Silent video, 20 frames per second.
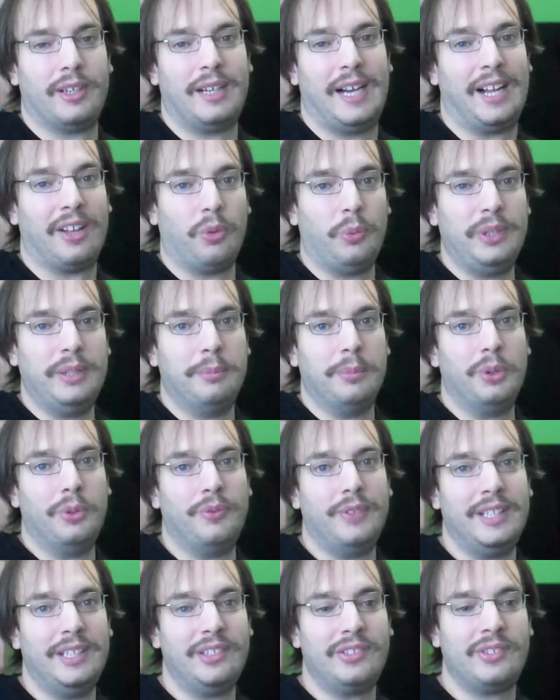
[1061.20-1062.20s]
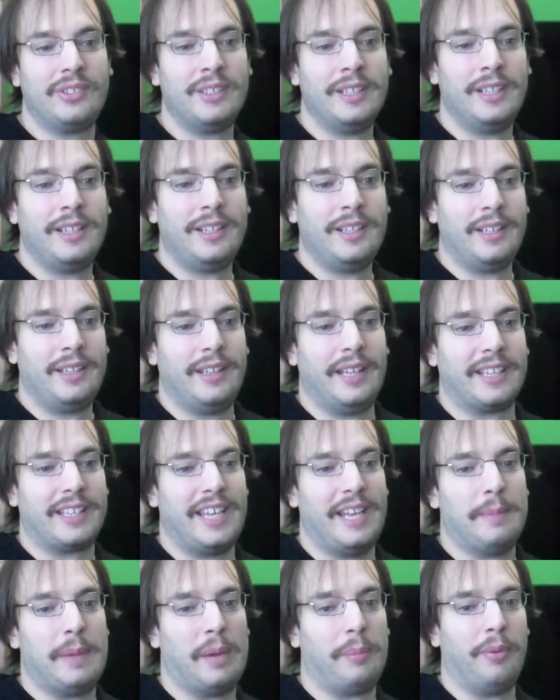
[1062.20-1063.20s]
Halloween movies that
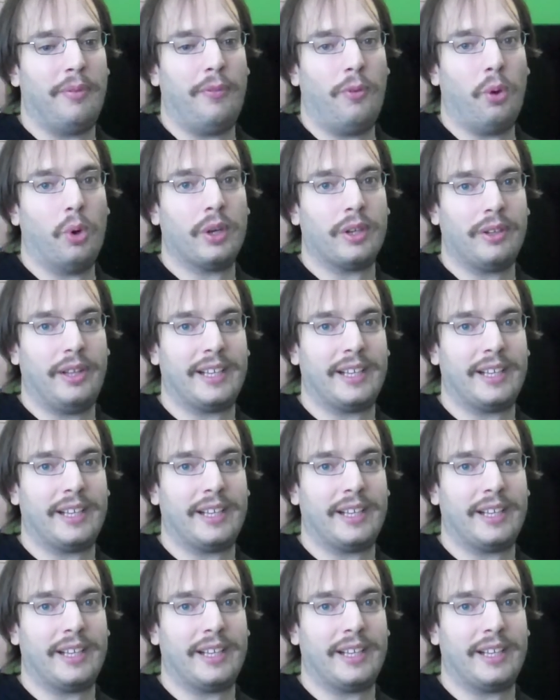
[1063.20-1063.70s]
came out before it,